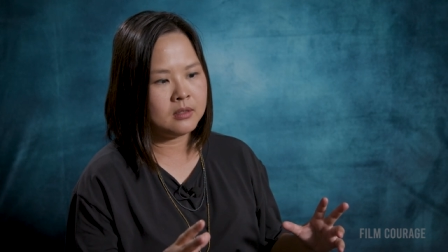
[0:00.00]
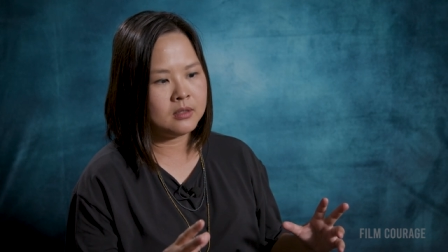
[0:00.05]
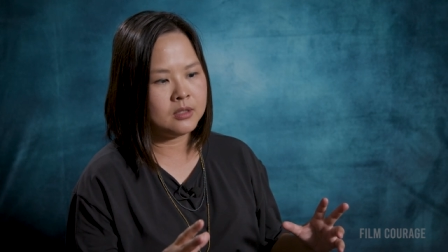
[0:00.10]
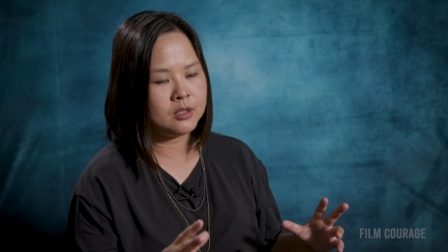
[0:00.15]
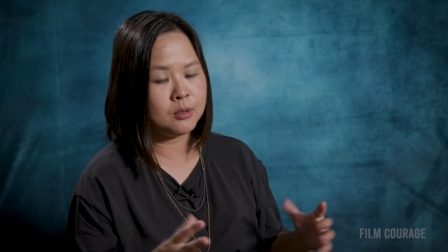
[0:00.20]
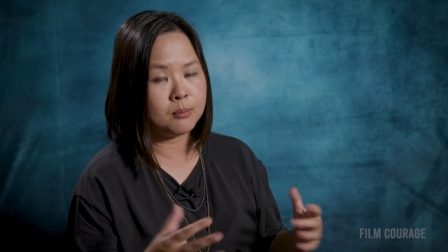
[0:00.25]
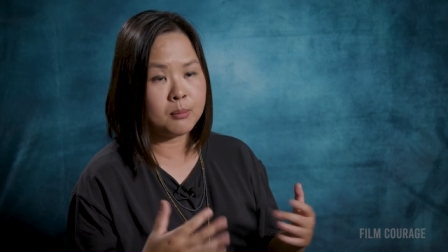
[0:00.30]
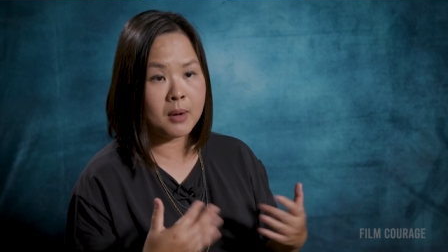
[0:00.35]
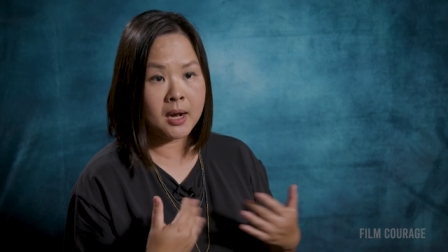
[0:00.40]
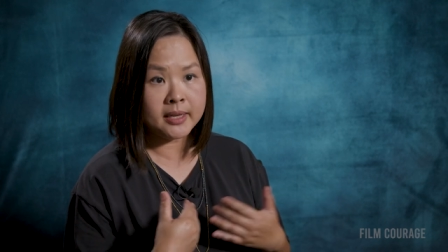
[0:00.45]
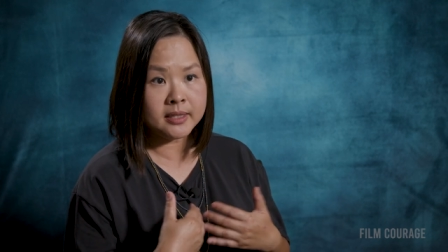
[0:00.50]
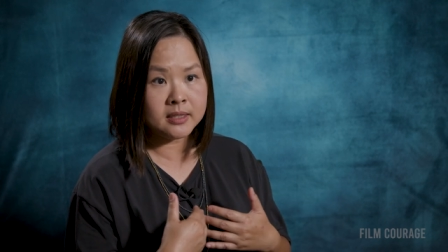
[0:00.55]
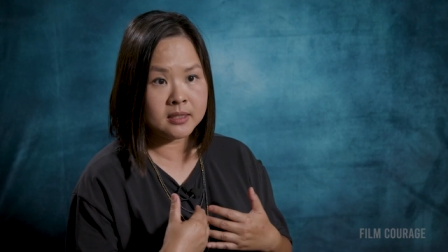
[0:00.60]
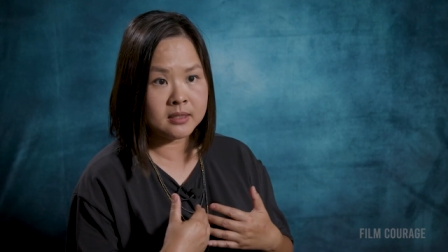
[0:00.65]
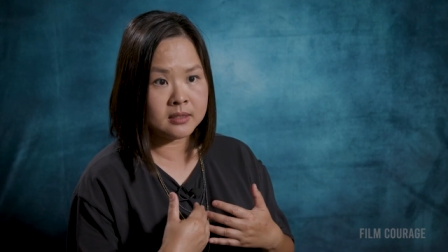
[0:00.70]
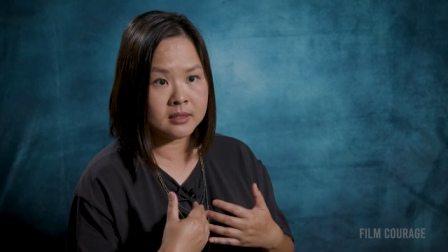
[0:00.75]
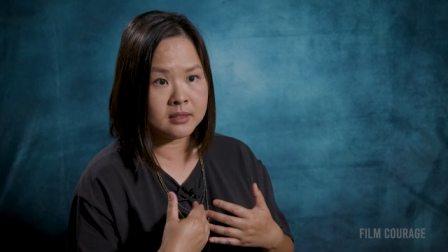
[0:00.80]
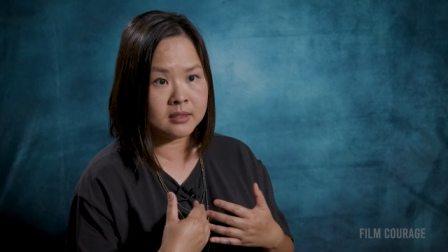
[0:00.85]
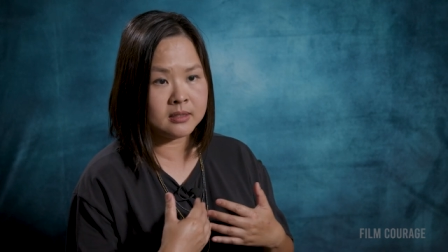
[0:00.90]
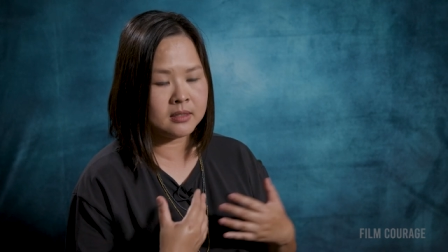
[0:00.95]
you know, my
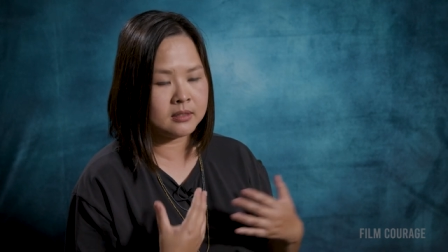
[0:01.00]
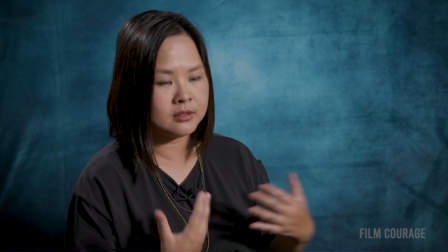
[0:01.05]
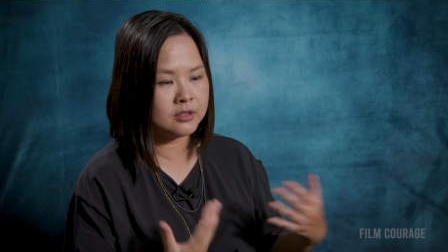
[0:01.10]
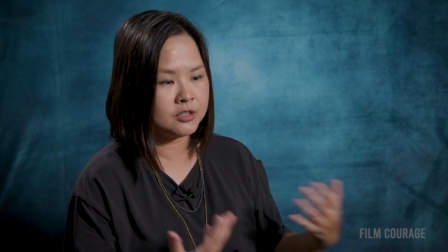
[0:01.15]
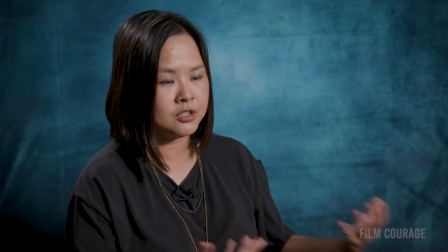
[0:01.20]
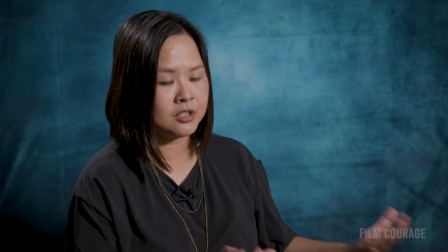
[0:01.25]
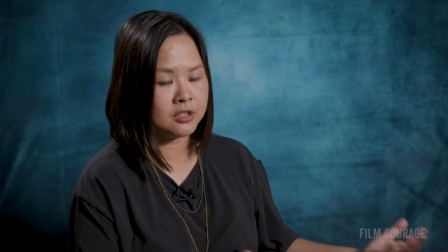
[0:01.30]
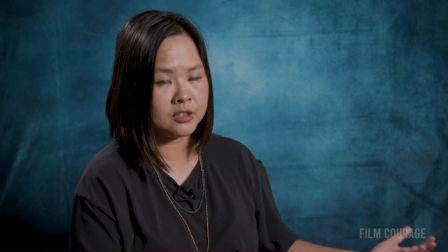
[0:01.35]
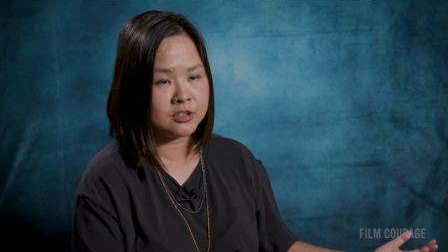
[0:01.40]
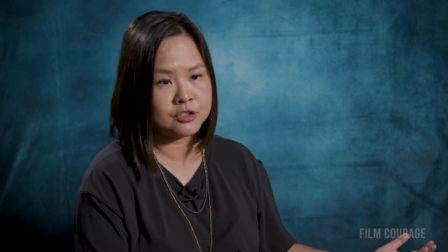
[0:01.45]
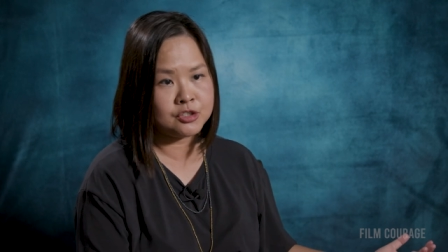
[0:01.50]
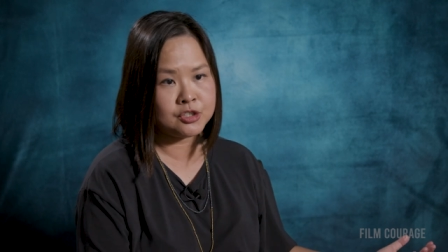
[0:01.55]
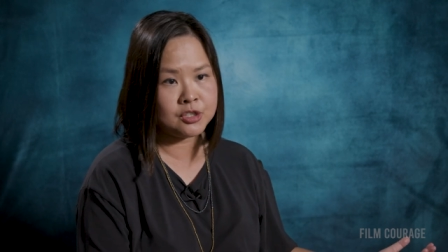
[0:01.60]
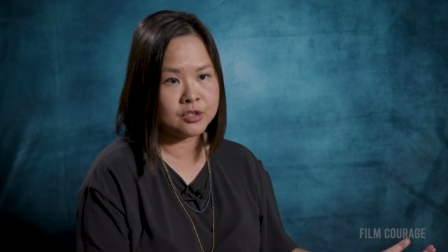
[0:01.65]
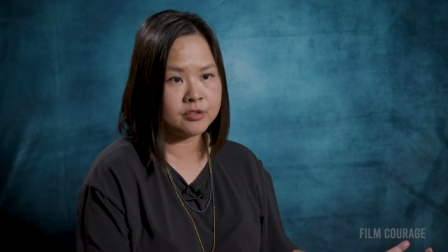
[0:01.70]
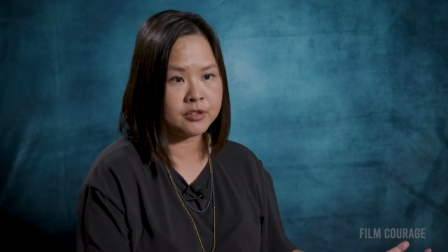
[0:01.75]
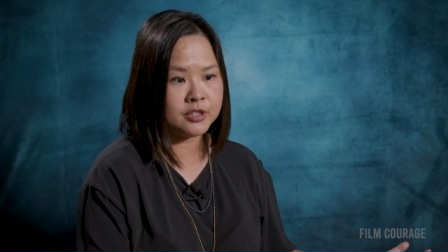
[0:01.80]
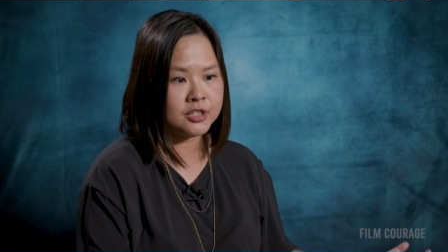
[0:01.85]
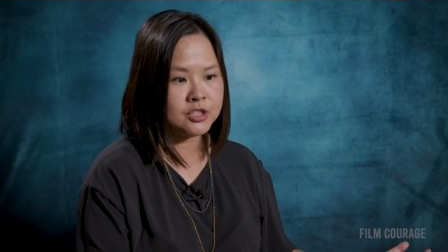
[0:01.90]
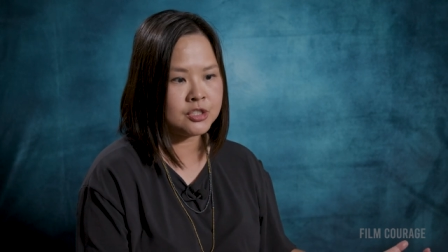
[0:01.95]
kid and the younger
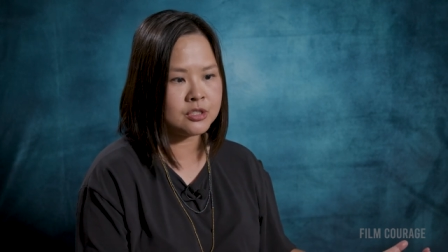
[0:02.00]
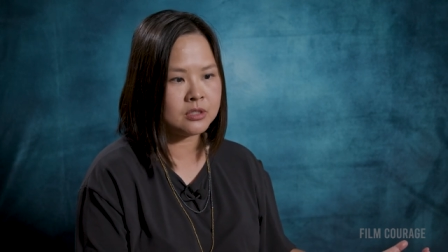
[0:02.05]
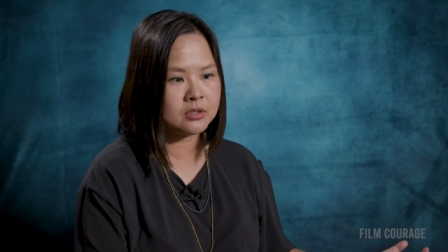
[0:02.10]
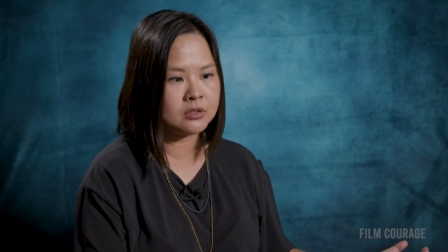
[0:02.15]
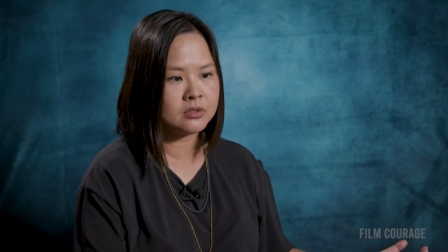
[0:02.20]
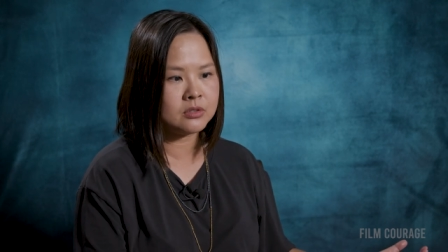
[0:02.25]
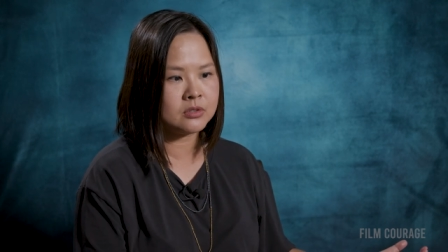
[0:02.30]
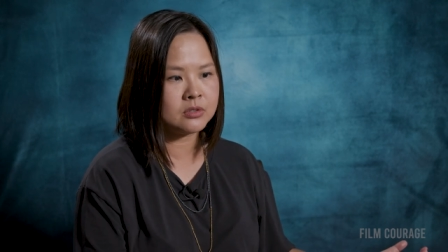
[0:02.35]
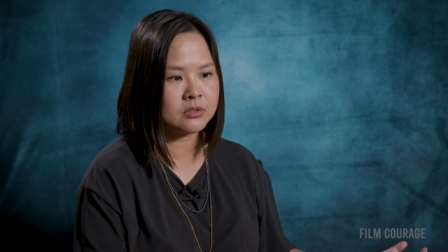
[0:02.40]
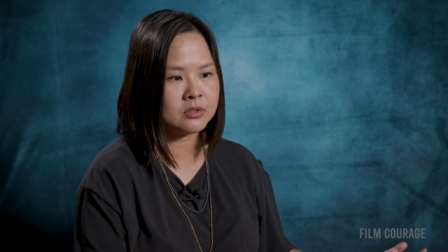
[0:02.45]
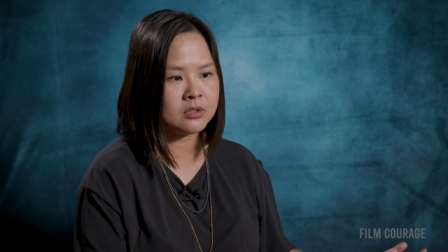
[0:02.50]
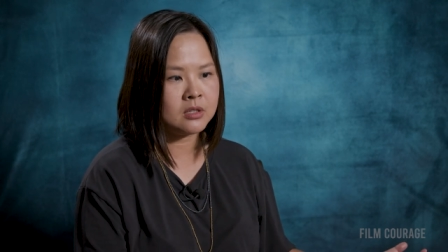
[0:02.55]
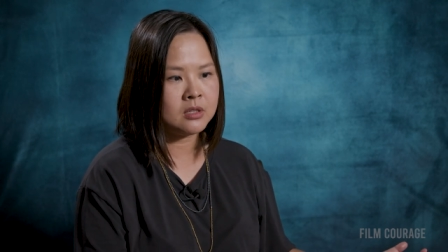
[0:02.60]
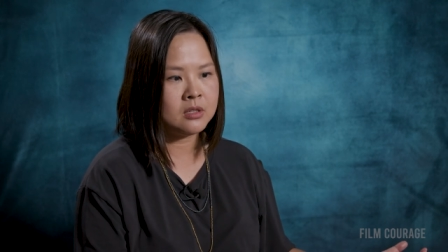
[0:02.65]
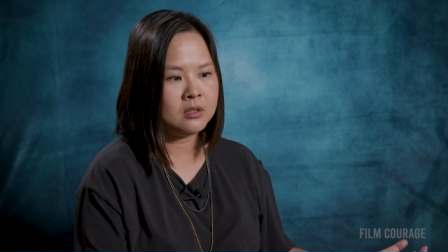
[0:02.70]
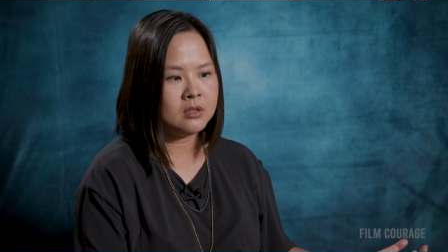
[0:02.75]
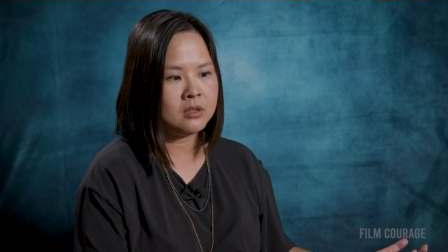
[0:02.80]
generations